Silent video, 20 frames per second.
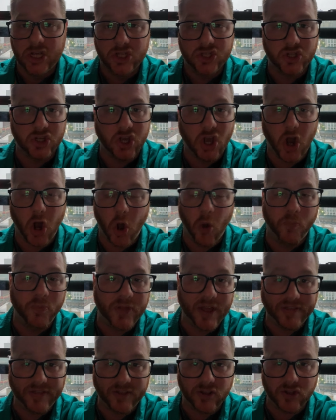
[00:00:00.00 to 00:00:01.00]
So you hope
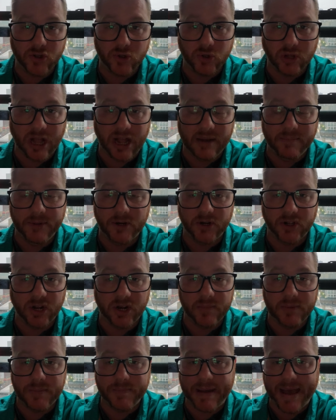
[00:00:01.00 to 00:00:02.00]
that the two linemen are
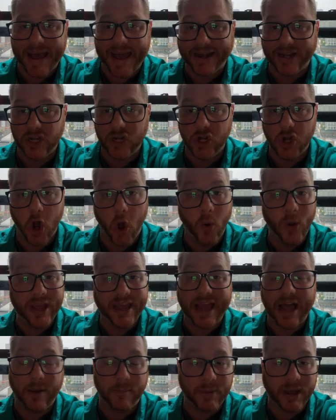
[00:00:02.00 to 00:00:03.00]
going to be back.
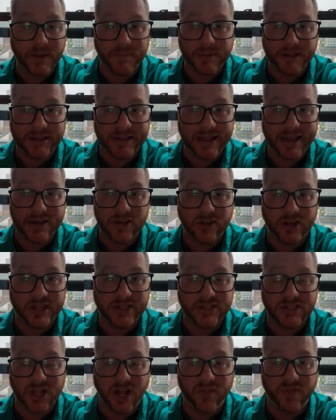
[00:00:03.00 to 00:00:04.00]
Knowing how Mike McDaniel
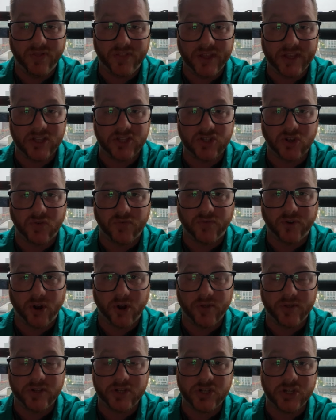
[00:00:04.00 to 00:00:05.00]
has done things so
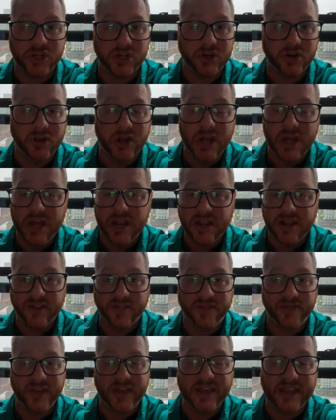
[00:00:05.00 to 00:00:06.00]
far this year, you
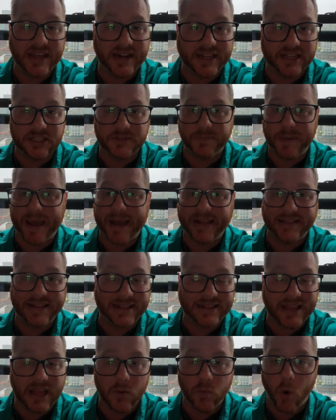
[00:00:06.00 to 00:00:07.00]
think and expect
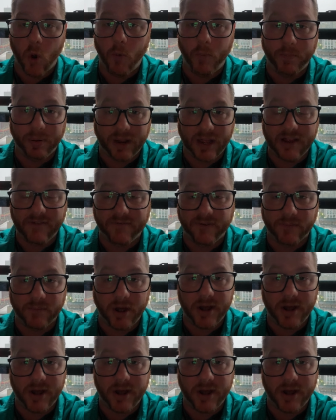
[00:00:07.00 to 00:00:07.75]
that they won't play for